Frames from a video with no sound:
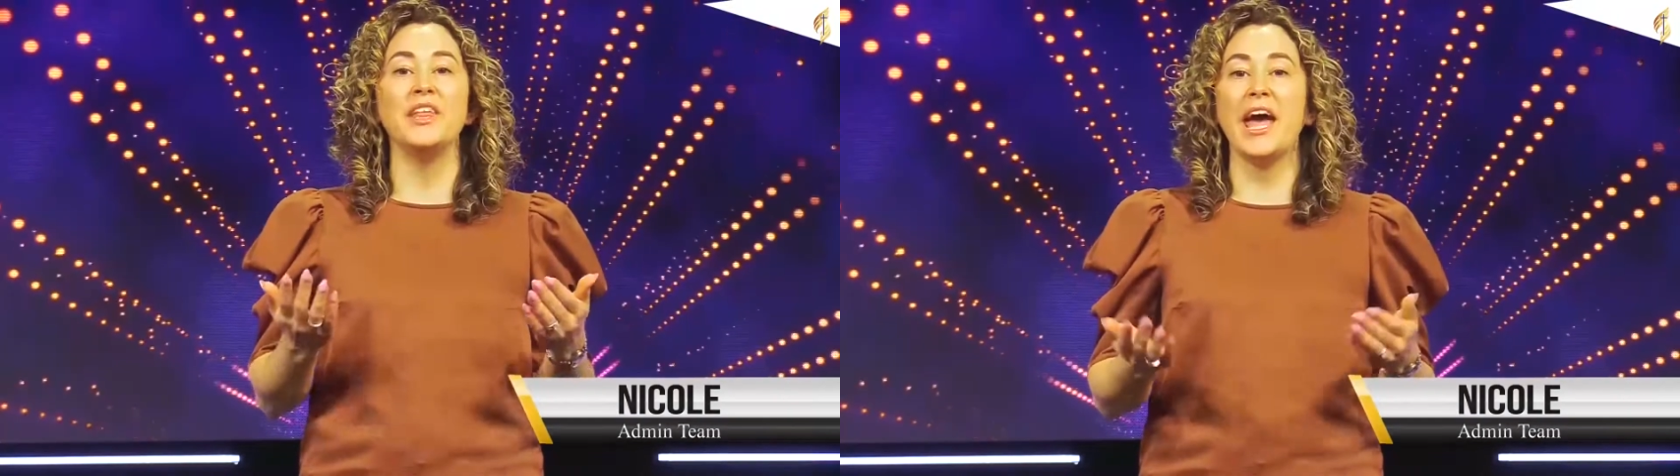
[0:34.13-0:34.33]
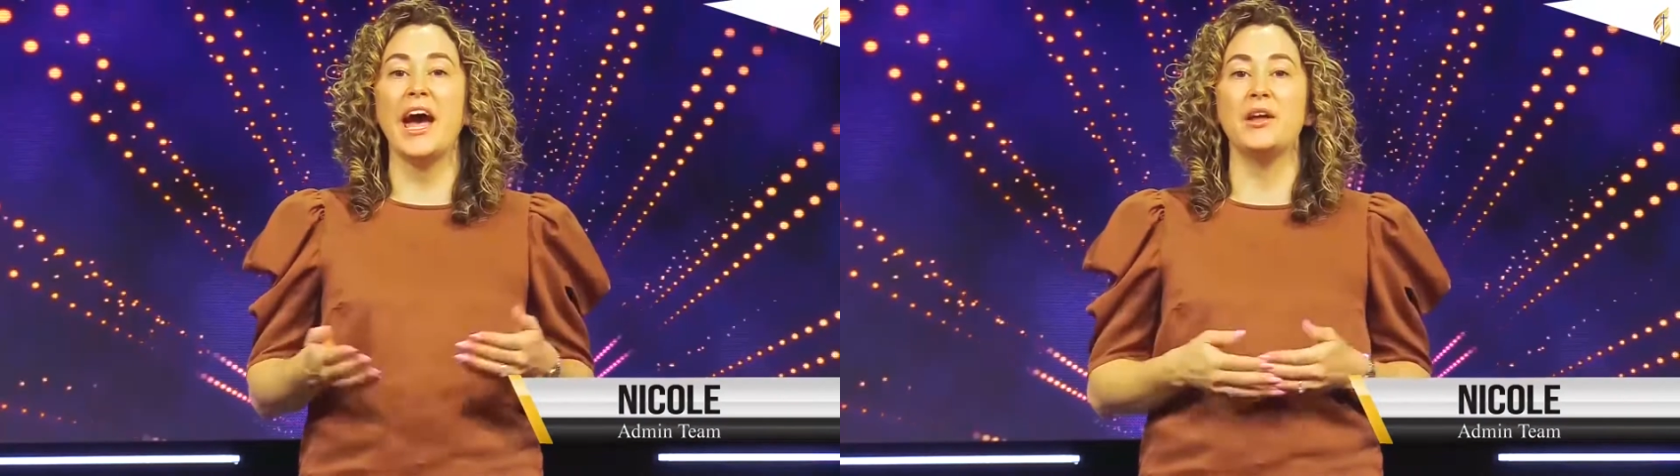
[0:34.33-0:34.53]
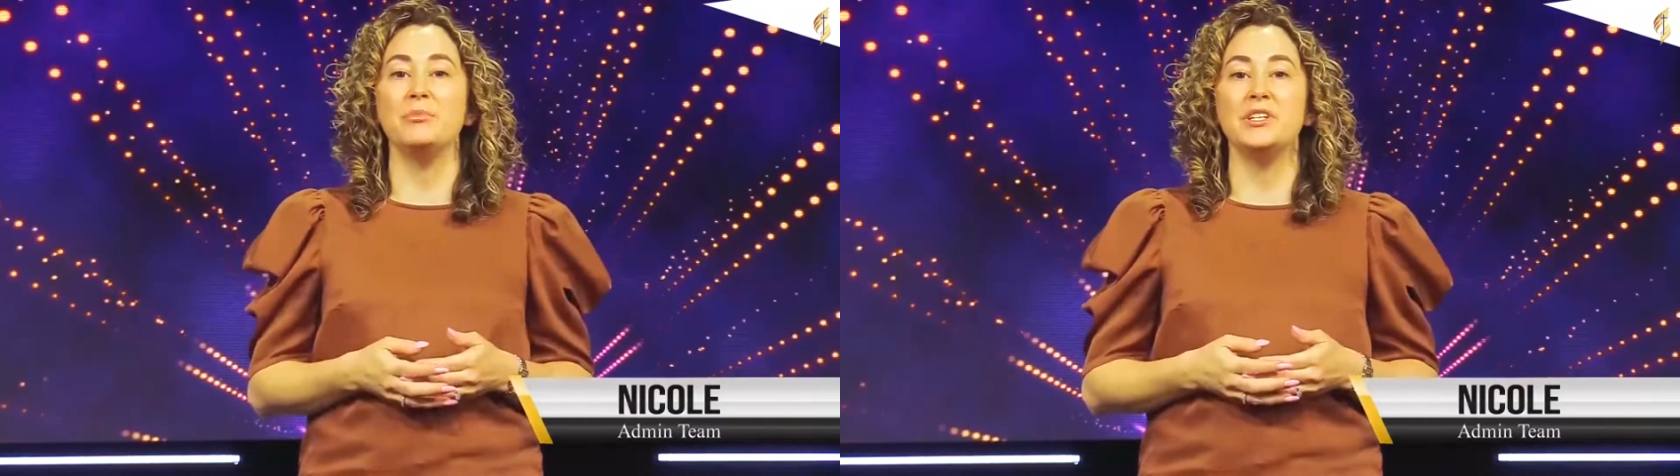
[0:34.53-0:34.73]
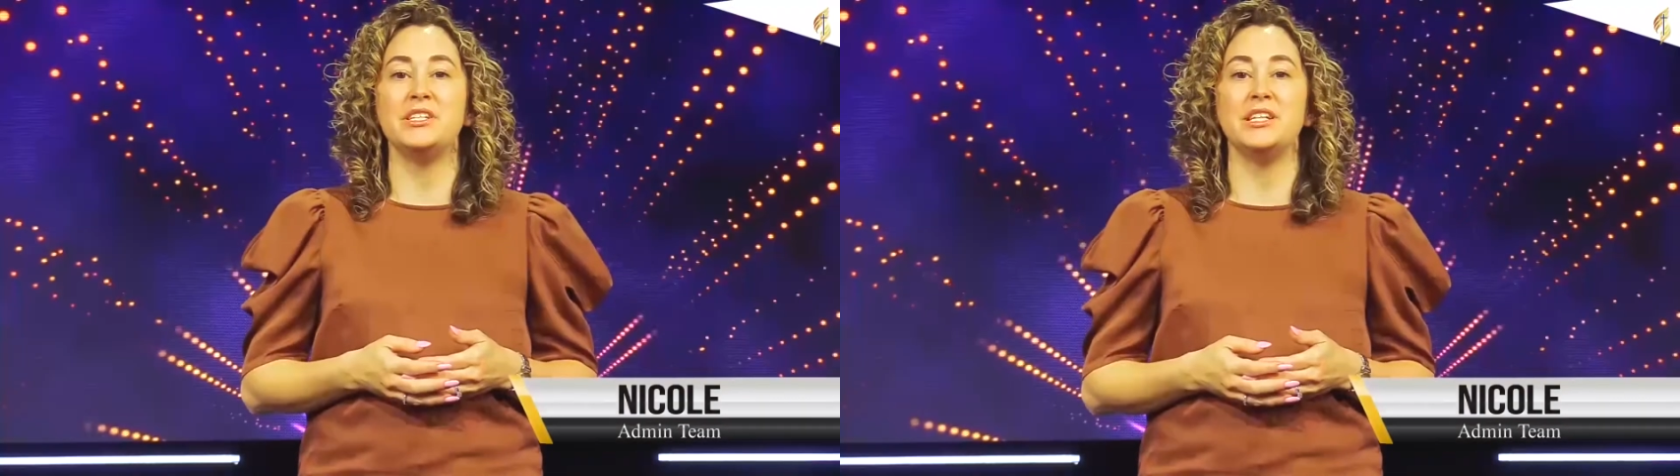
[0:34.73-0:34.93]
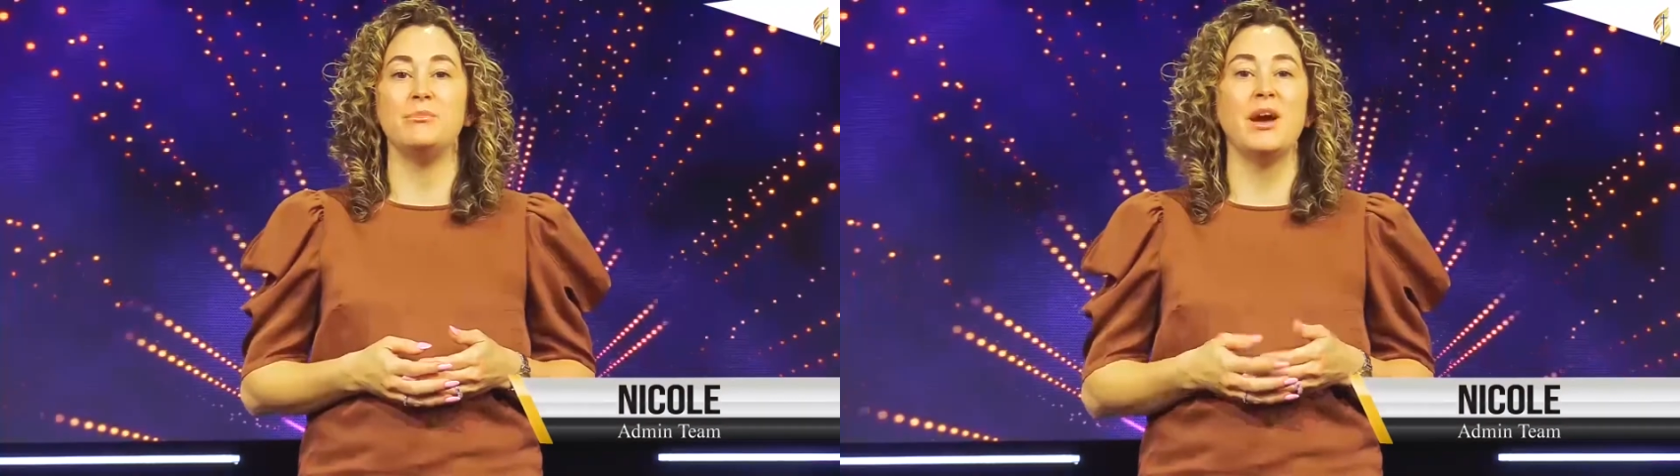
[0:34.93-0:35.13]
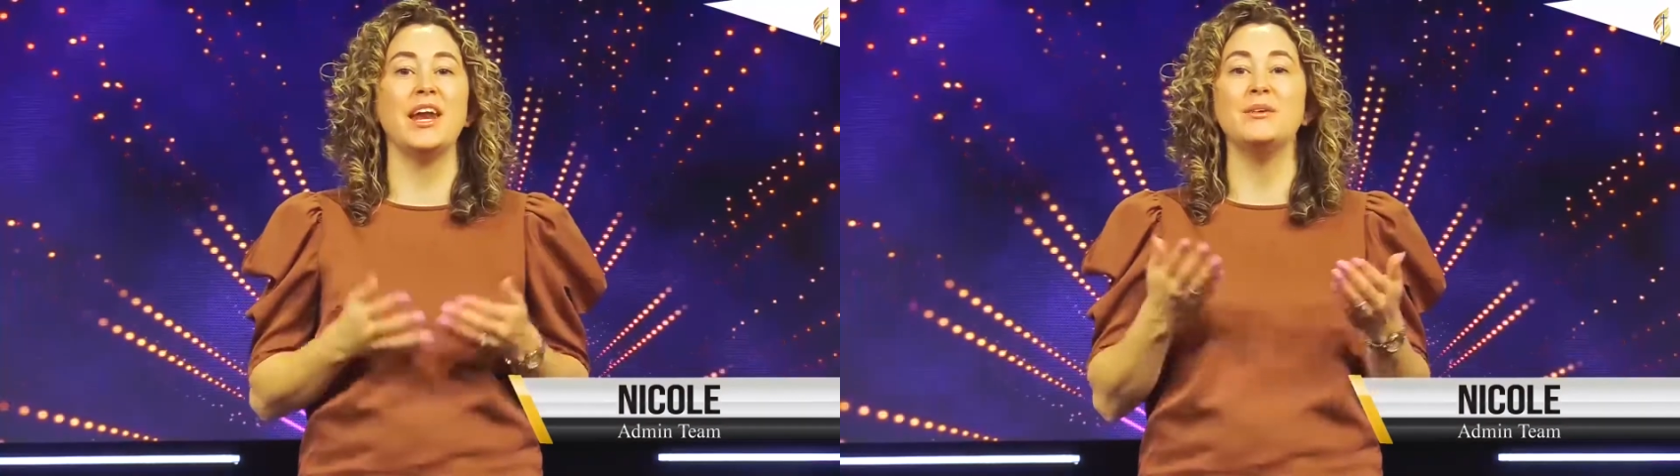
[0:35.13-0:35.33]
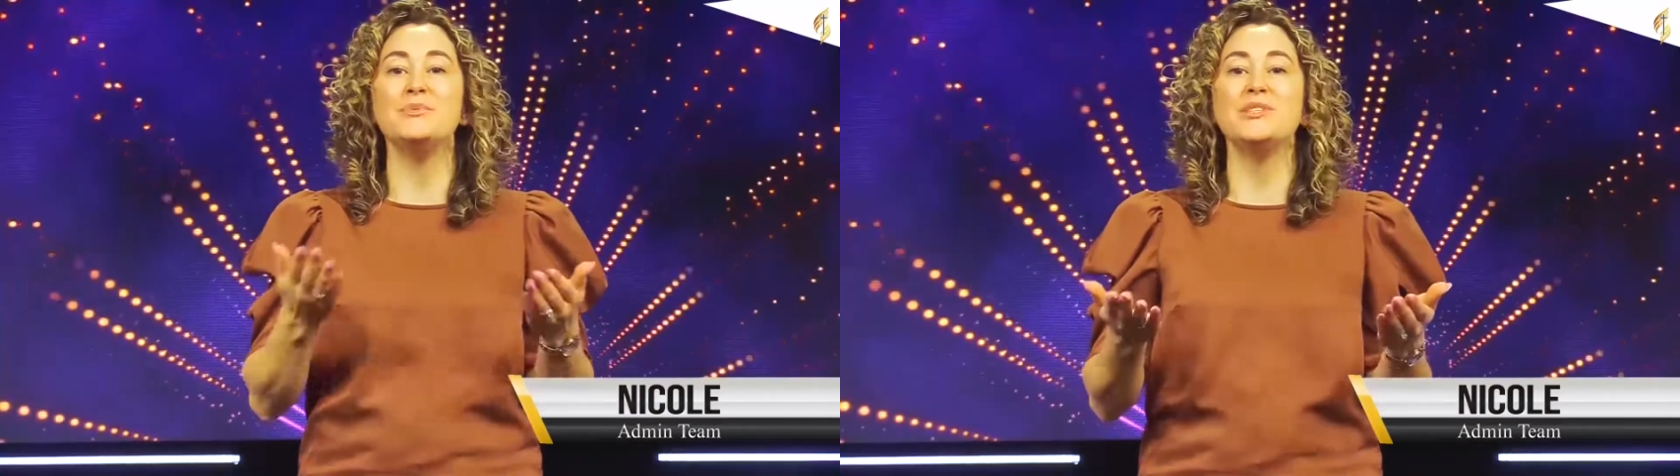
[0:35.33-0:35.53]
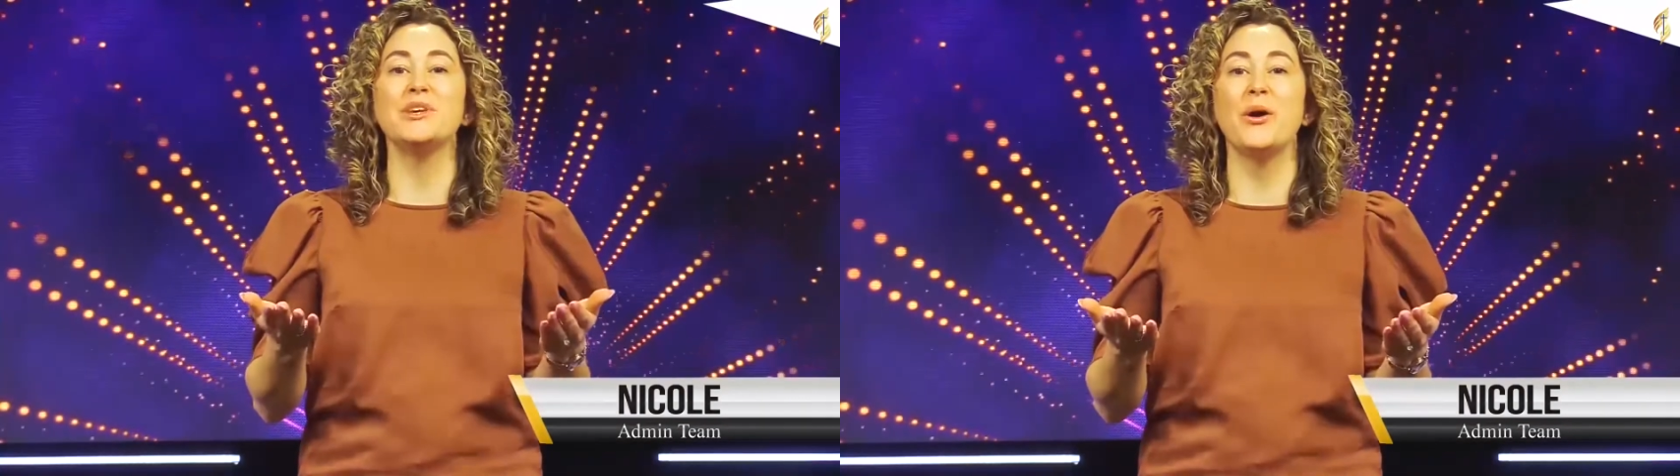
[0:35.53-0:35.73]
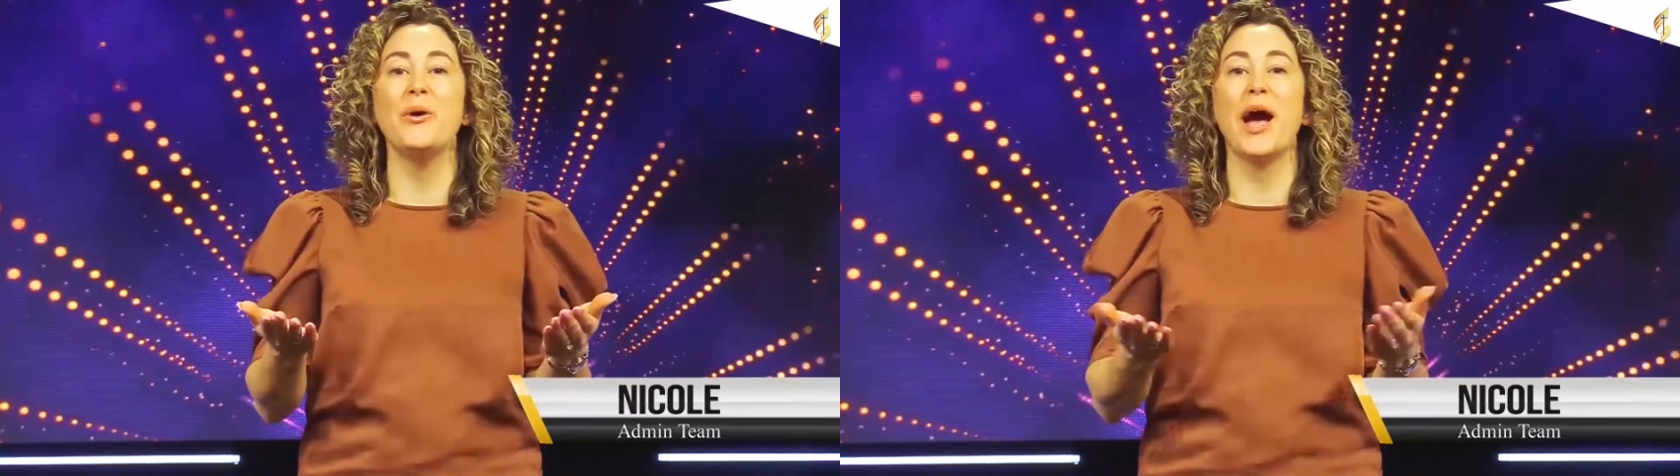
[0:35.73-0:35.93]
the admin team and I'm so